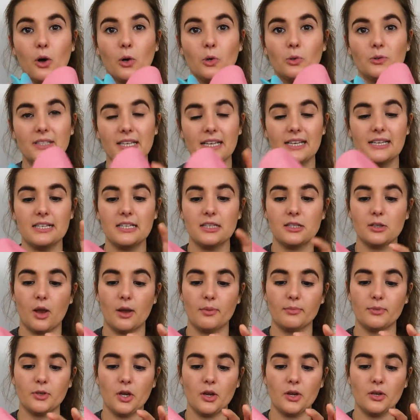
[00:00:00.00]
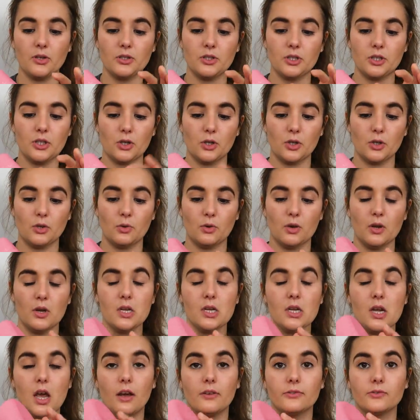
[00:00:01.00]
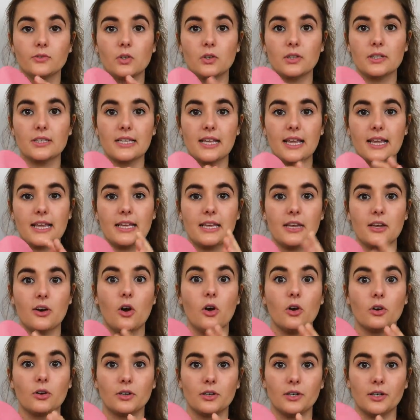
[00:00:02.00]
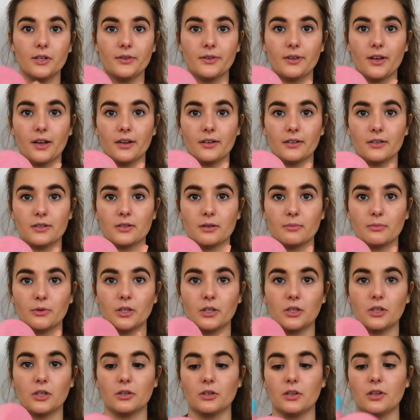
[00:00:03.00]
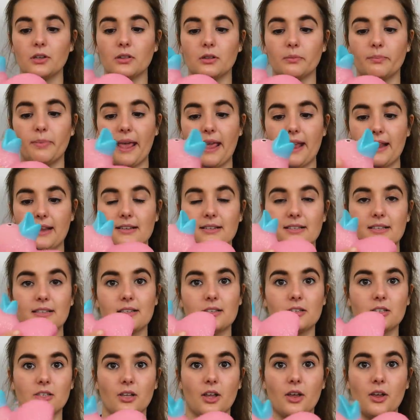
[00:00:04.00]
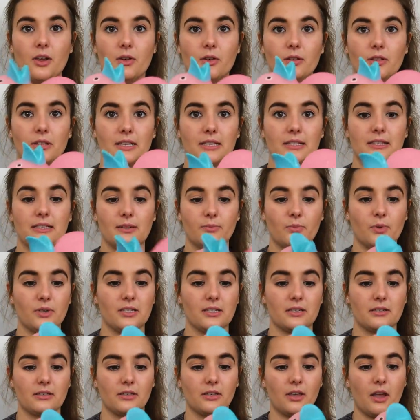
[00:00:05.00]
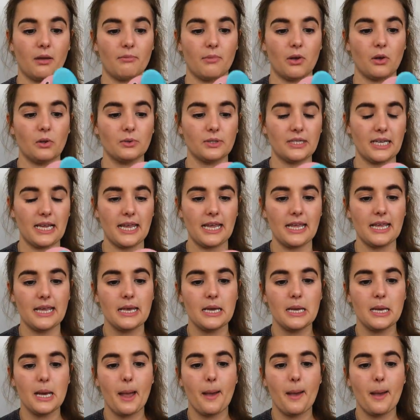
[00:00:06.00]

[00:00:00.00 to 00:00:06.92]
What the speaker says: mould in. So I'm going to, I've got a hot glue gun, so I'm going to glue the base so this one doesn't go mouldy.